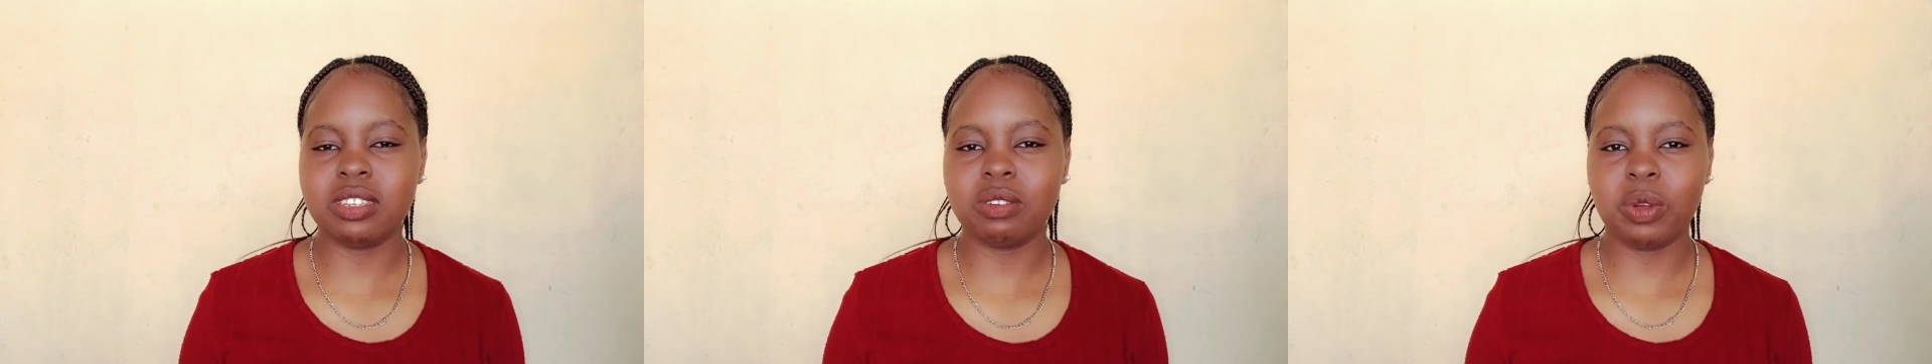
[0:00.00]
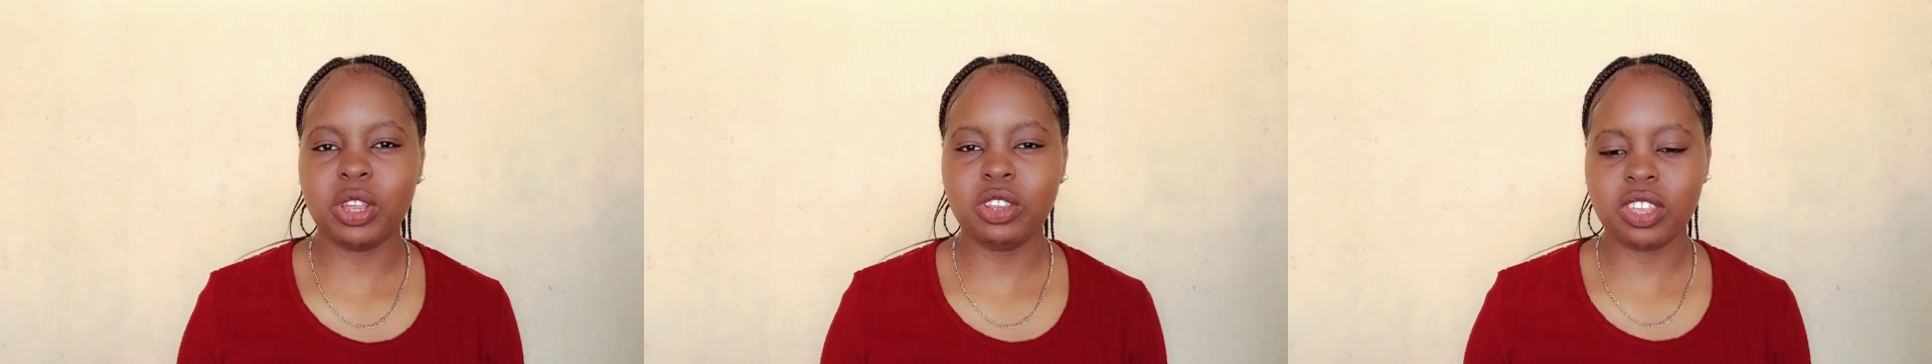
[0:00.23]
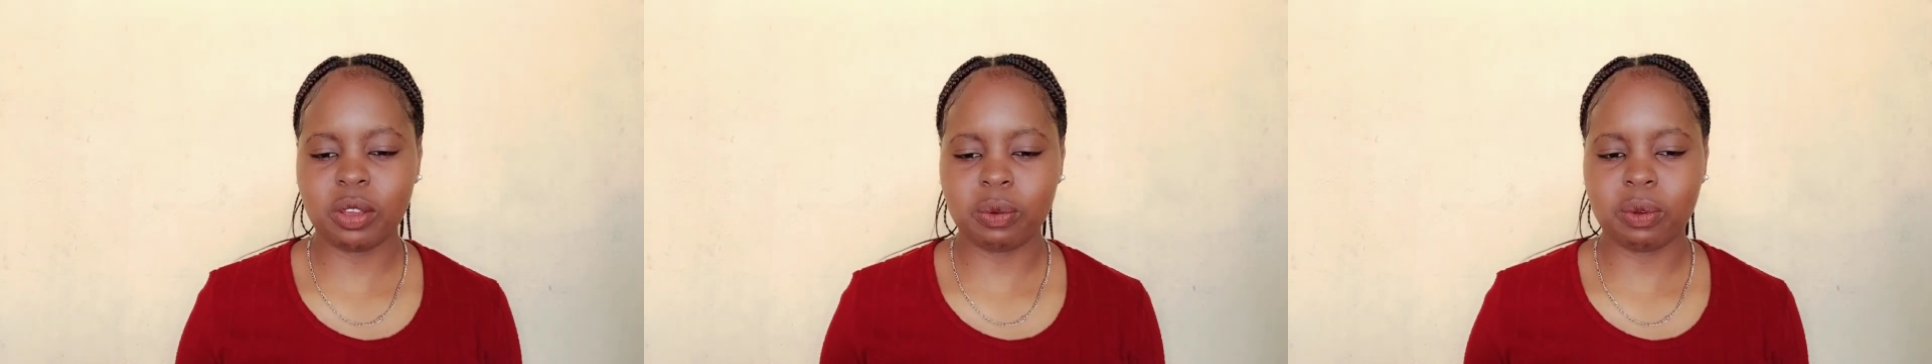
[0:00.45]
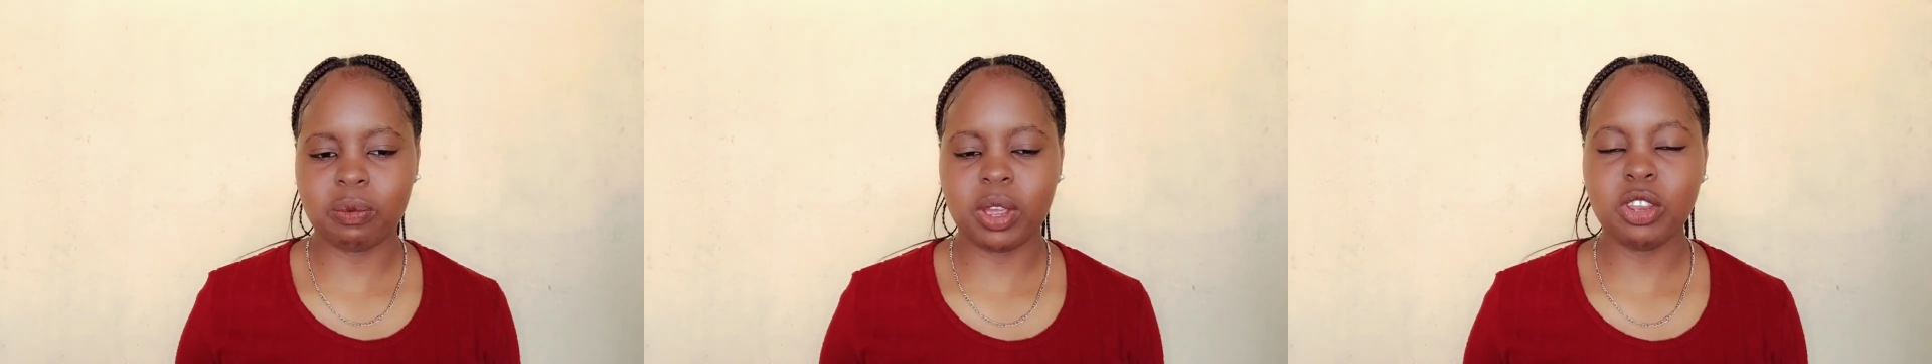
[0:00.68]

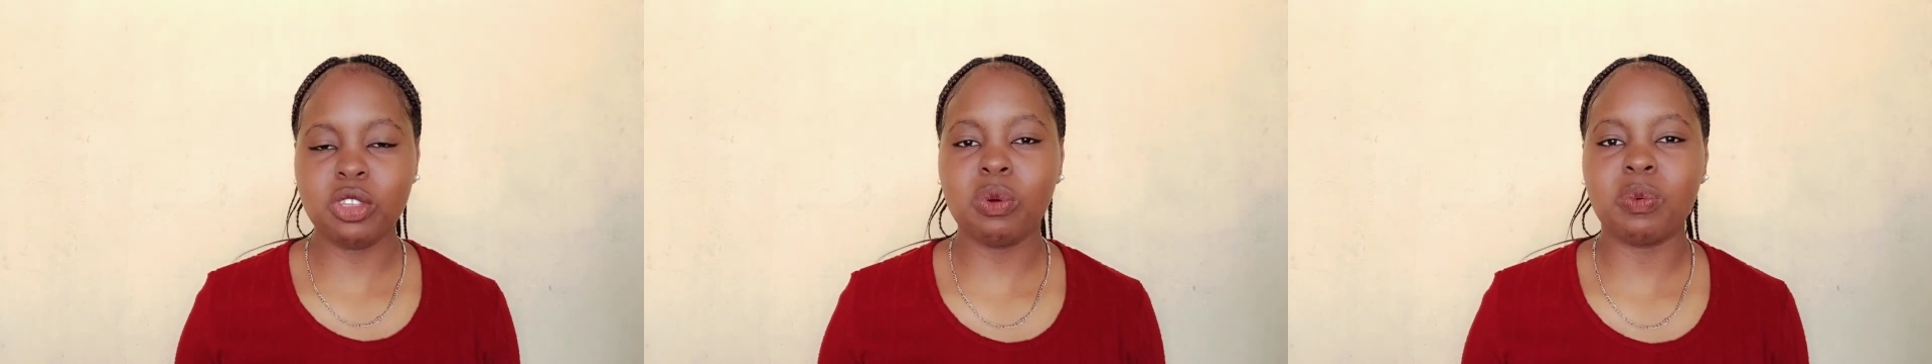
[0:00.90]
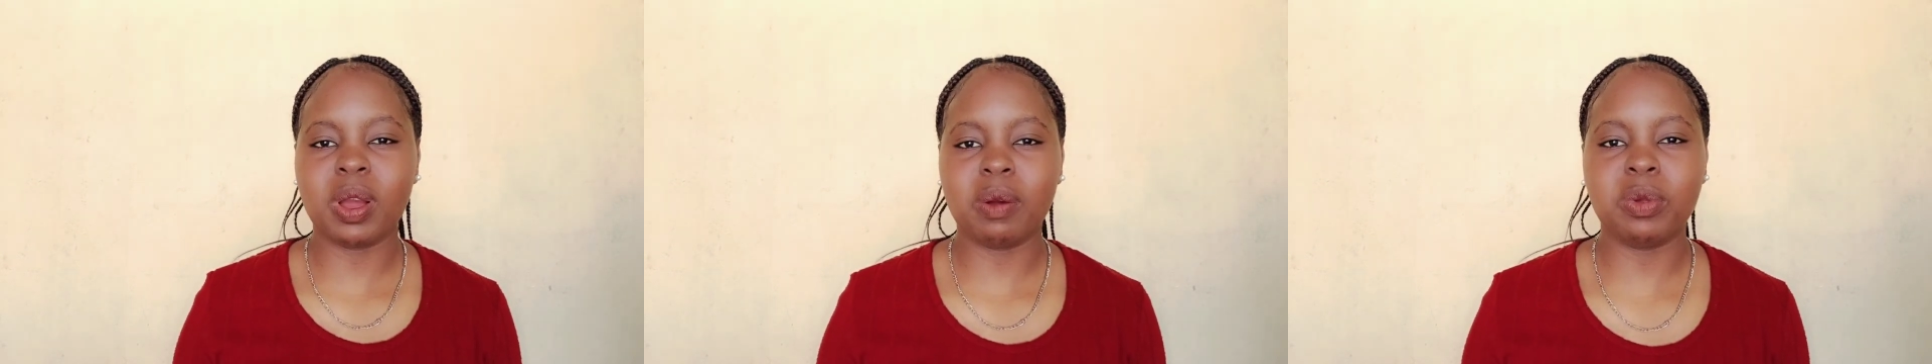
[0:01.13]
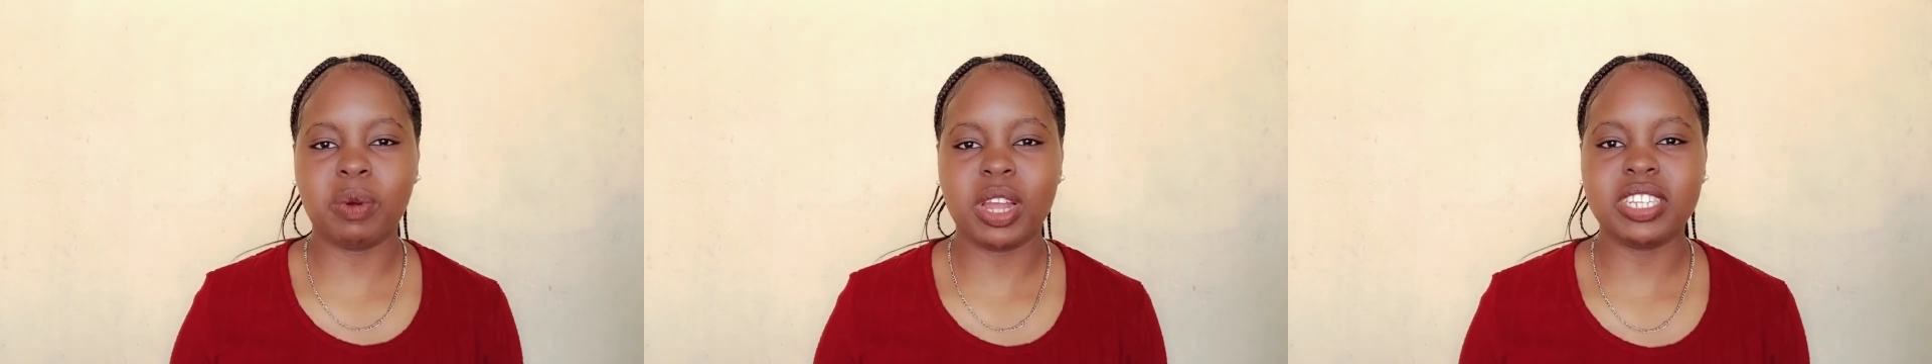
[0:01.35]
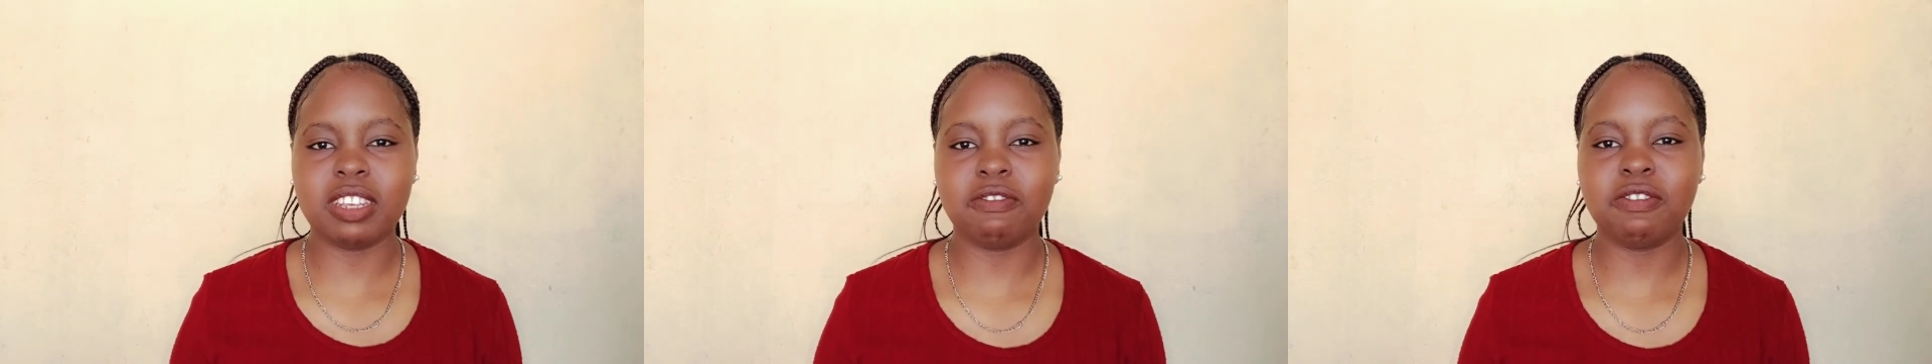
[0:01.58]
we watch
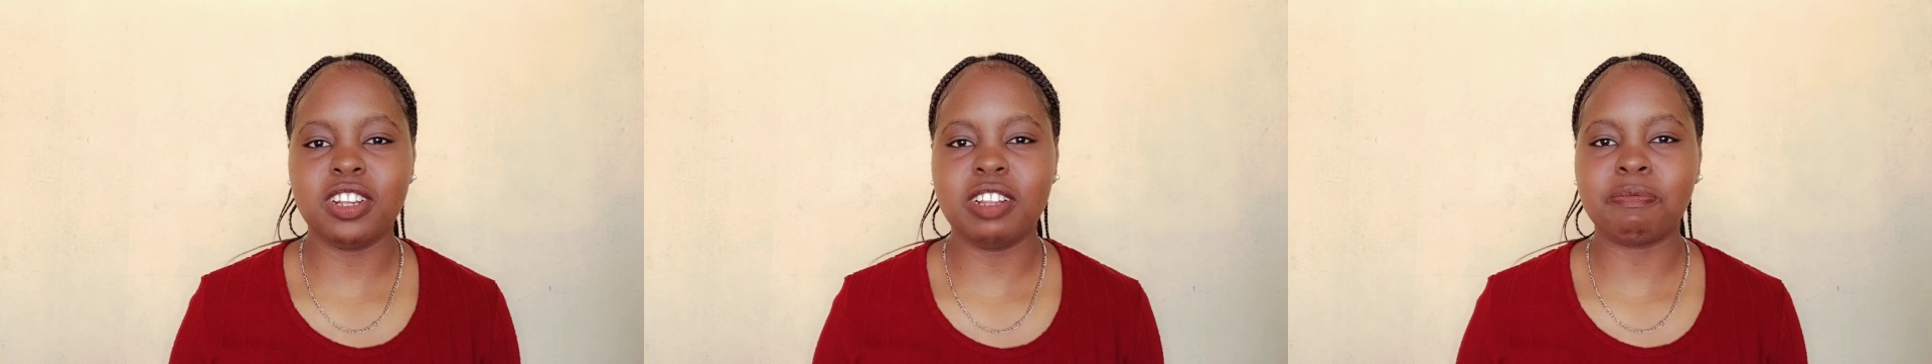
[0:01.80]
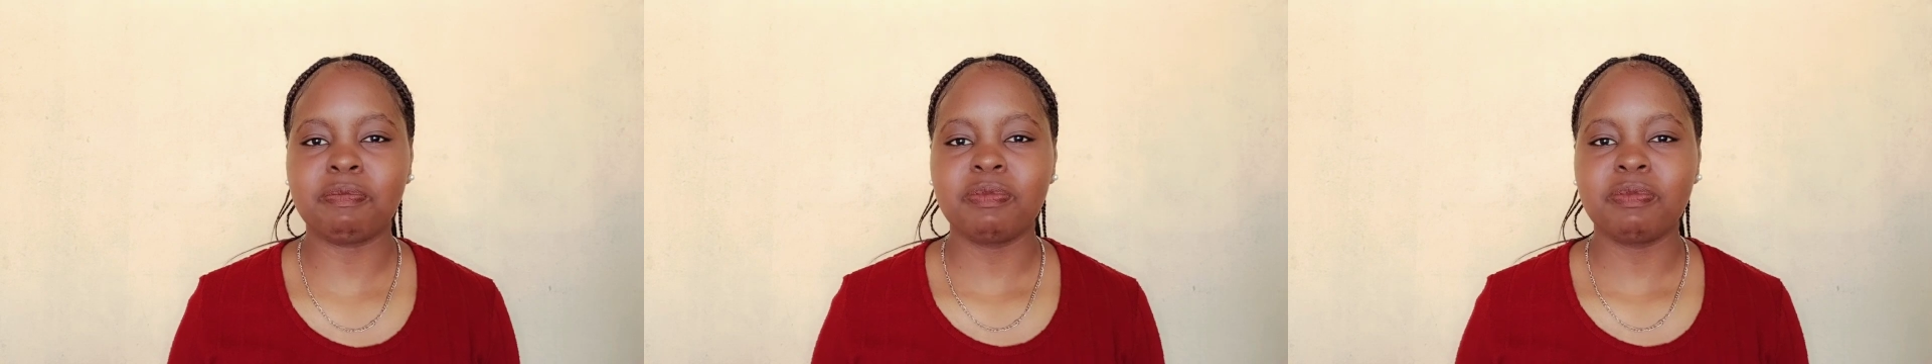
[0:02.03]
a film,